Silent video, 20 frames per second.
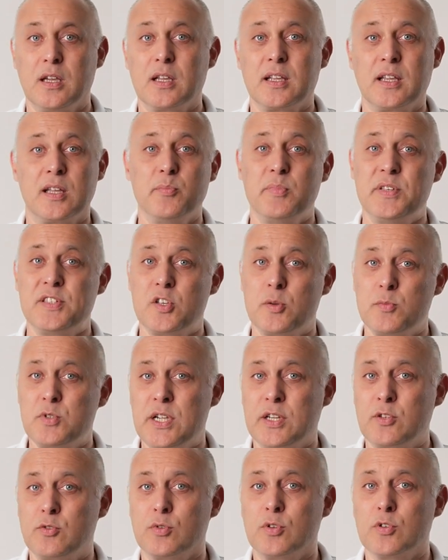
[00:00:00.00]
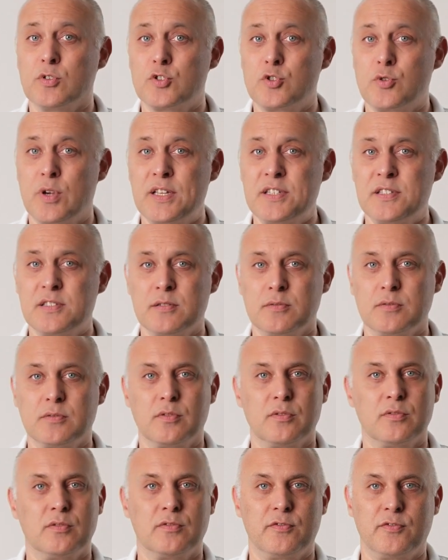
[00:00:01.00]
can be subject to constraints,
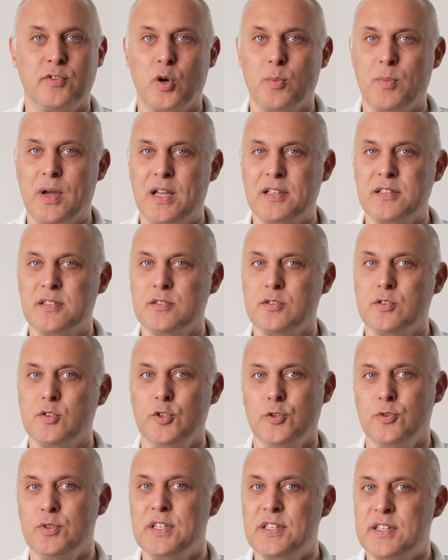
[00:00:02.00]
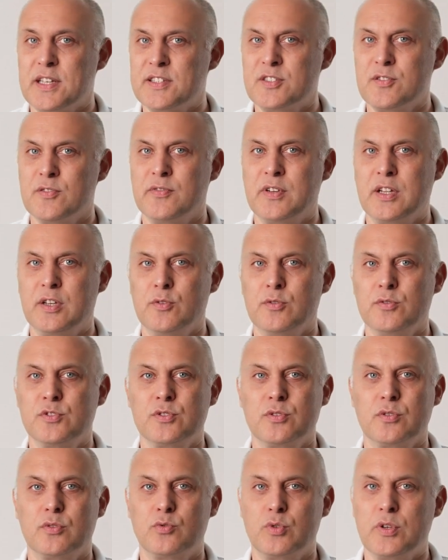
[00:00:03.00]
formats, uniqueness of values,
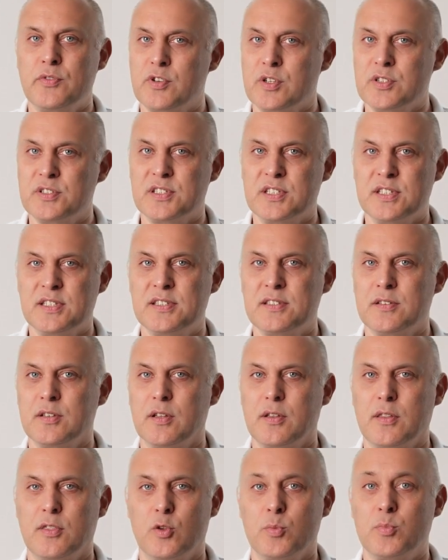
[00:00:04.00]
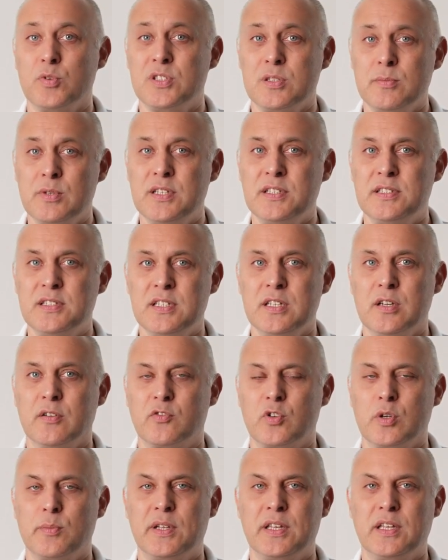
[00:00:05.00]
references, the possibility
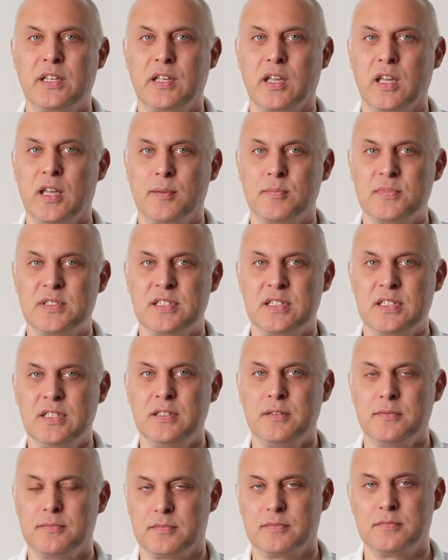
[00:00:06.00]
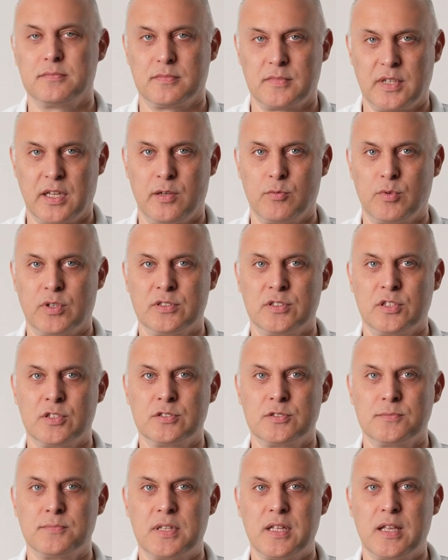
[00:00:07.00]
of remaining empty, and whatnot,
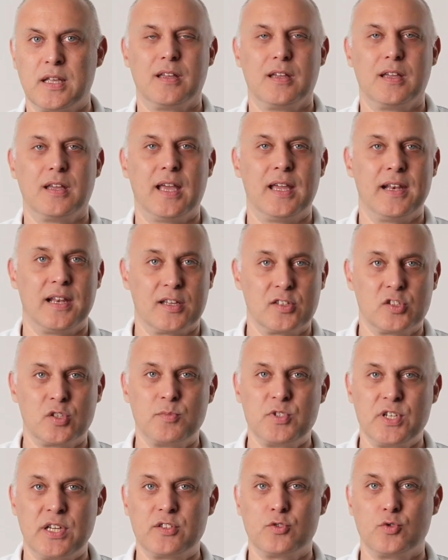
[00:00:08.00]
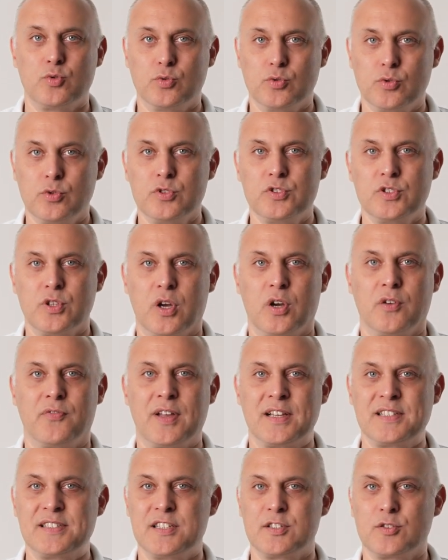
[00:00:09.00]
and are subject to rules of
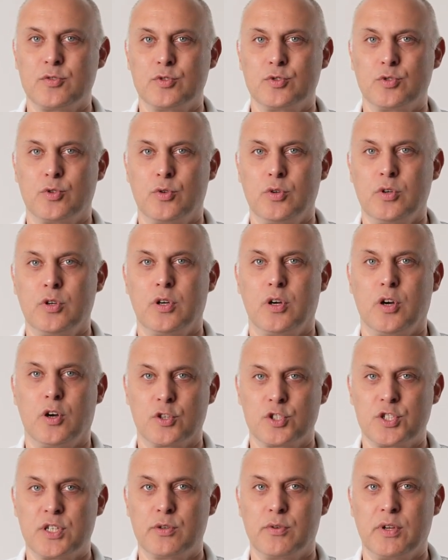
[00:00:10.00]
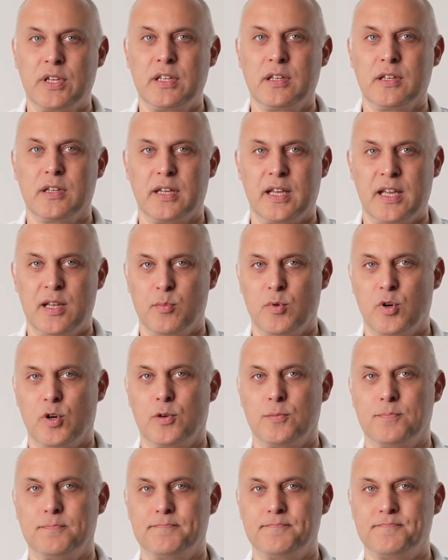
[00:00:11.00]
access control or sharing, and more.
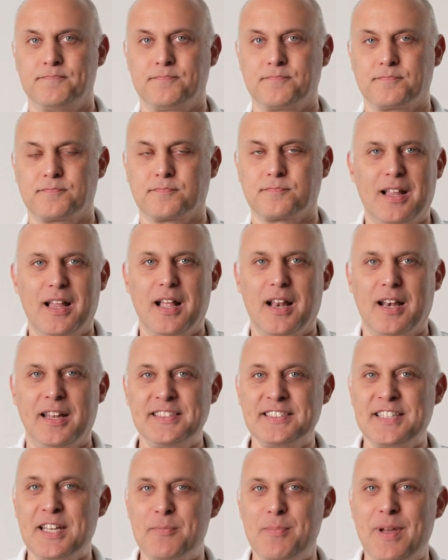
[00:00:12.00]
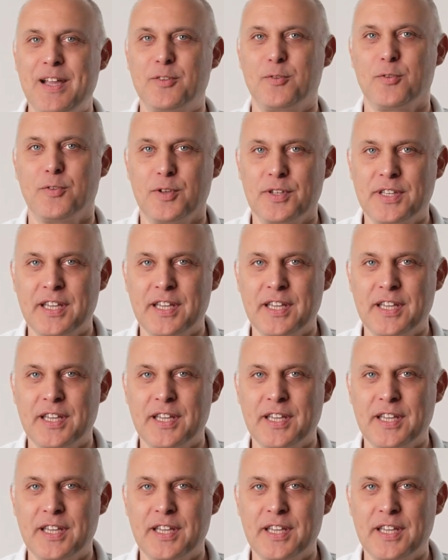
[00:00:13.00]
Let's get back to the